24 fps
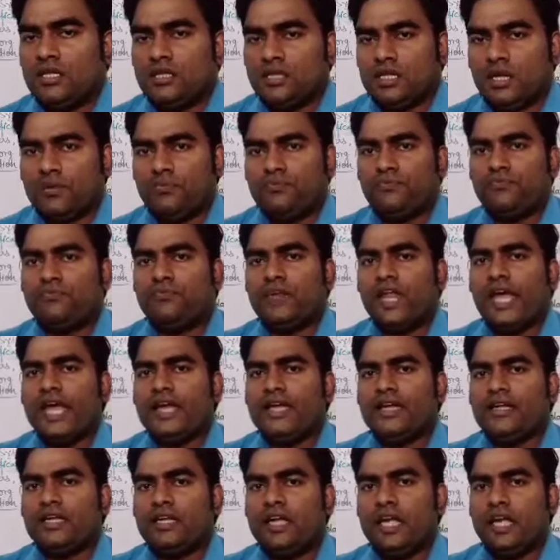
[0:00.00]
the
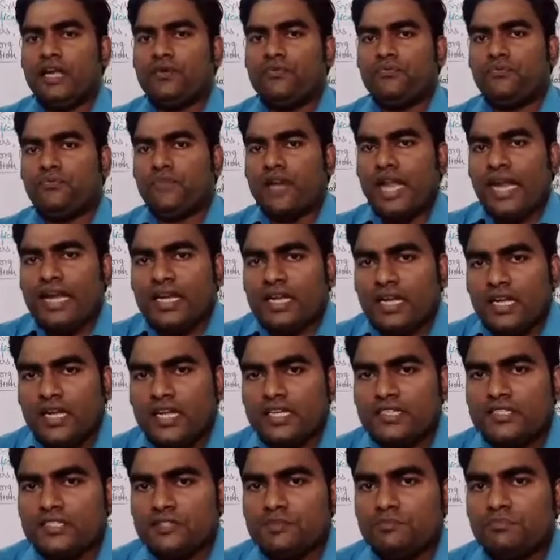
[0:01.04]
flight and
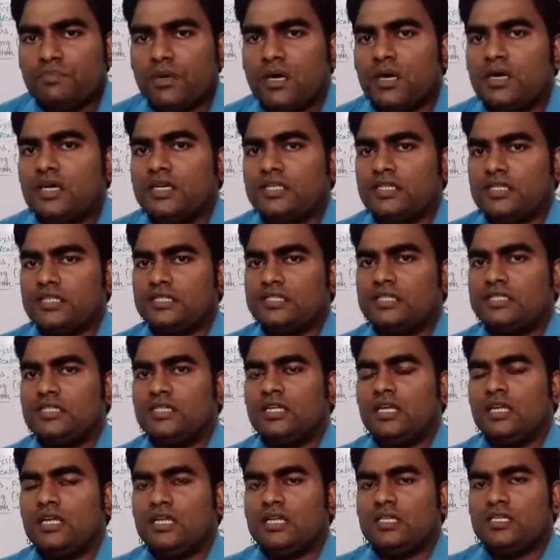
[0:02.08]
flightless birds,
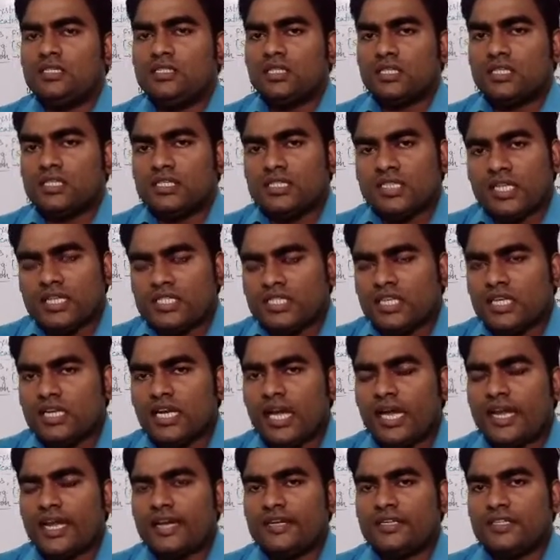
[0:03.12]
the such
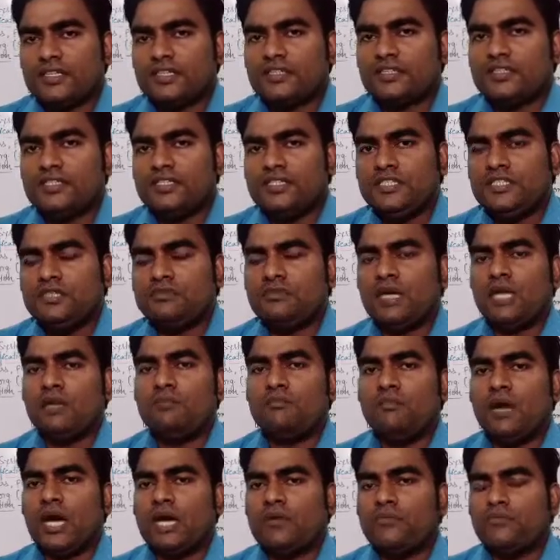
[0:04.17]
a character seen by
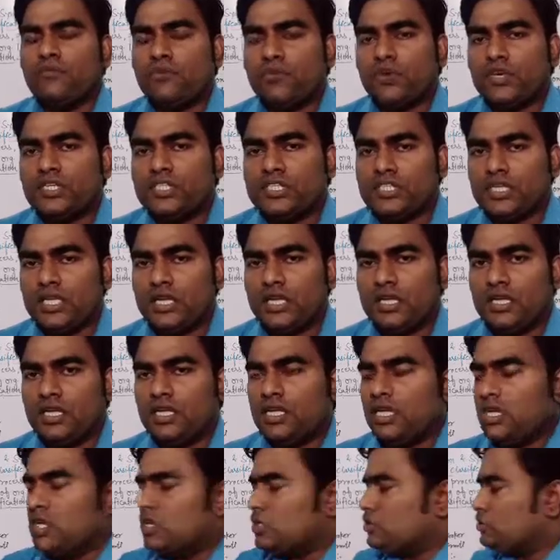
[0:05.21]

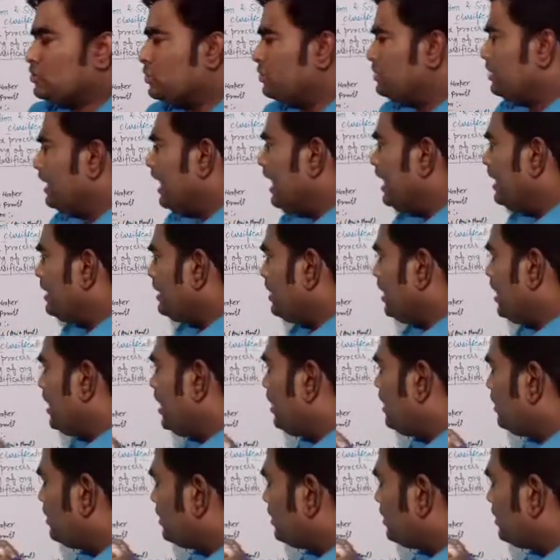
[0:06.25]
morphologically, so that